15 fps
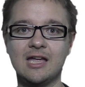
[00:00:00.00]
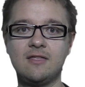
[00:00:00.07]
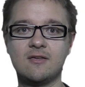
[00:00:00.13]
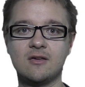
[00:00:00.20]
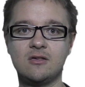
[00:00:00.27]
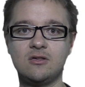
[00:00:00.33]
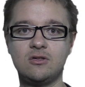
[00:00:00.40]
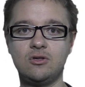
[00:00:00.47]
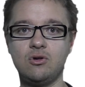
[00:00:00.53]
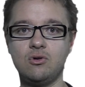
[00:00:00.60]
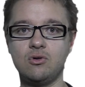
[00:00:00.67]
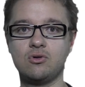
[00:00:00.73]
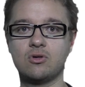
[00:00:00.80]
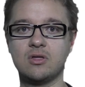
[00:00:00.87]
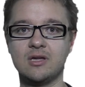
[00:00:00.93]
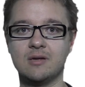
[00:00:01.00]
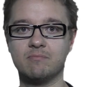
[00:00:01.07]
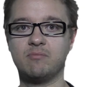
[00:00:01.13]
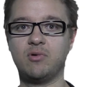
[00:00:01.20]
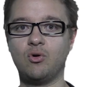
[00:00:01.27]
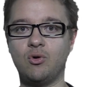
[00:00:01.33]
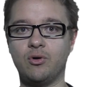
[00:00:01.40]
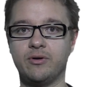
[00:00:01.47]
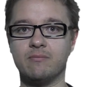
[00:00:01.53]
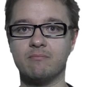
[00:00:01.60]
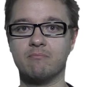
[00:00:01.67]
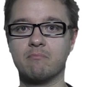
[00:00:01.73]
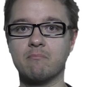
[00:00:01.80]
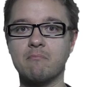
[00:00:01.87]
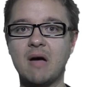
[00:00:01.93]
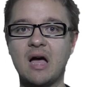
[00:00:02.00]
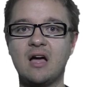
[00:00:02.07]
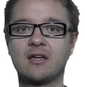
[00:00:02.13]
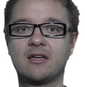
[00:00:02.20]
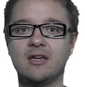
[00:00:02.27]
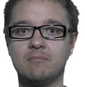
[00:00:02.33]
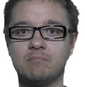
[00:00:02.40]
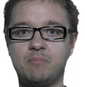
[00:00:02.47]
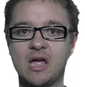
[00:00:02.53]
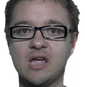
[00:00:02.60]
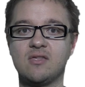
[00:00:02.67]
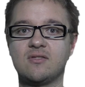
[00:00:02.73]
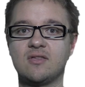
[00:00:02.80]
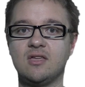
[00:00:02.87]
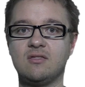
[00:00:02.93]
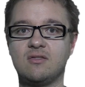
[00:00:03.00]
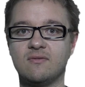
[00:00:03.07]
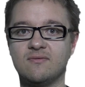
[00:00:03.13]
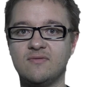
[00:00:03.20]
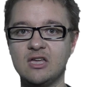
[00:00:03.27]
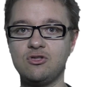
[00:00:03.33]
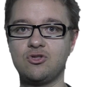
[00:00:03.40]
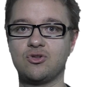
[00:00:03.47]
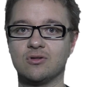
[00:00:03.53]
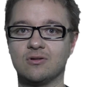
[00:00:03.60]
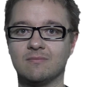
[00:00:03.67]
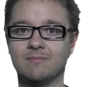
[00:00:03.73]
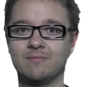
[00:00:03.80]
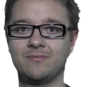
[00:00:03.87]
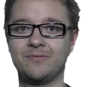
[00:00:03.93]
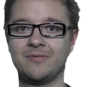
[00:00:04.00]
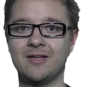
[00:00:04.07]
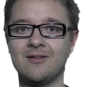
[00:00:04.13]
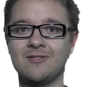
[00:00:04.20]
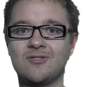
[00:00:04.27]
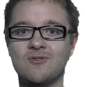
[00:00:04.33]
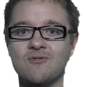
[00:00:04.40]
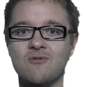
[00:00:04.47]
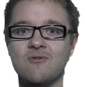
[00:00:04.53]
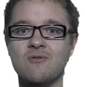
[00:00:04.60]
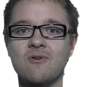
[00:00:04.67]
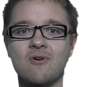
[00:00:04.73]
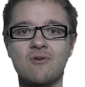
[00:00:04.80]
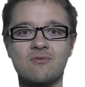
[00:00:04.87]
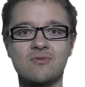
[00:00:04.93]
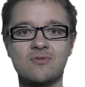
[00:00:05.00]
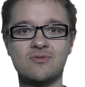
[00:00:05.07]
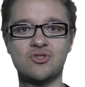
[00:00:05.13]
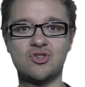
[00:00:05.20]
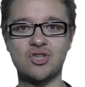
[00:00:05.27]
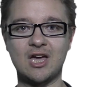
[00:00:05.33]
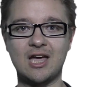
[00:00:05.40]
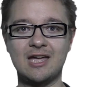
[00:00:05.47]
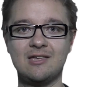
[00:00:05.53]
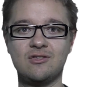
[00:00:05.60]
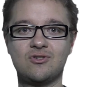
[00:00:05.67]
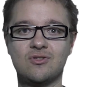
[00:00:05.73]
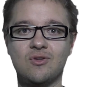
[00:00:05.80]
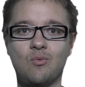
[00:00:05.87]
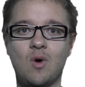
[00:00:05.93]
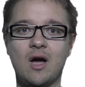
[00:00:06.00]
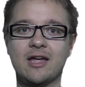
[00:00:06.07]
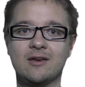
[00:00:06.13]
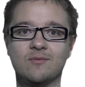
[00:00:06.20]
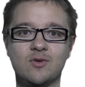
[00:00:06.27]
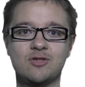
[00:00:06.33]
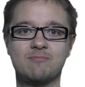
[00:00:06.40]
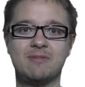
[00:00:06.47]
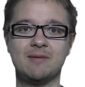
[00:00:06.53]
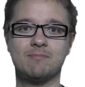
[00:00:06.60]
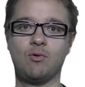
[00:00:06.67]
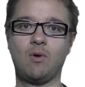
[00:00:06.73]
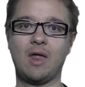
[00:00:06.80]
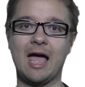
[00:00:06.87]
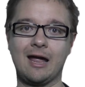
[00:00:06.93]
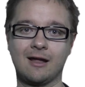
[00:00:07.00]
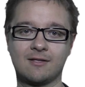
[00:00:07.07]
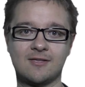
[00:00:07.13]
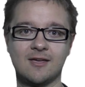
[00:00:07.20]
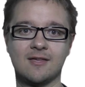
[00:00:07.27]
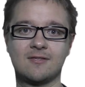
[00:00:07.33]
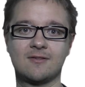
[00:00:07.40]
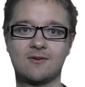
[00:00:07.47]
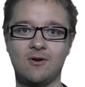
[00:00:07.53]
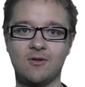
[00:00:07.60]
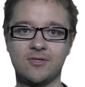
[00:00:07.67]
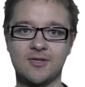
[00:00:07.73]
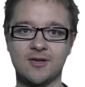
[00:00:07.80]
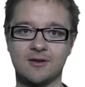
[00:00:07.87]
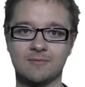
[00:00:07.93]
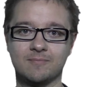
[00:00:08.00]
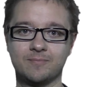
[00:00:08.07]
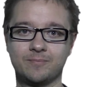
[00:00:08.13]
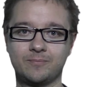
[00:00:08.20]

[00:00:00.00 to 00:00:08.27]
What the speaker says: is a hugely important market-based intervention to change the way in which people access content.